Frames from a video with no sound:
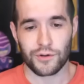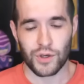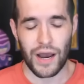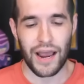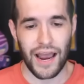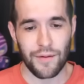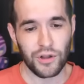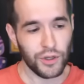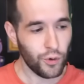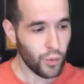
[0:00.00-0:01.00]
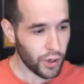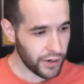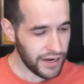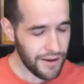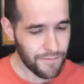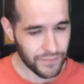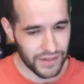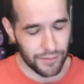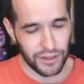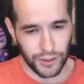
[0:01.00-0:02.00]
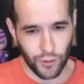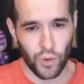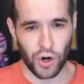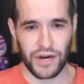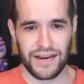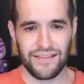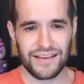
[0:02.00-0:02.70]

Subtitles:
So I am a little worried. I'm a little worried.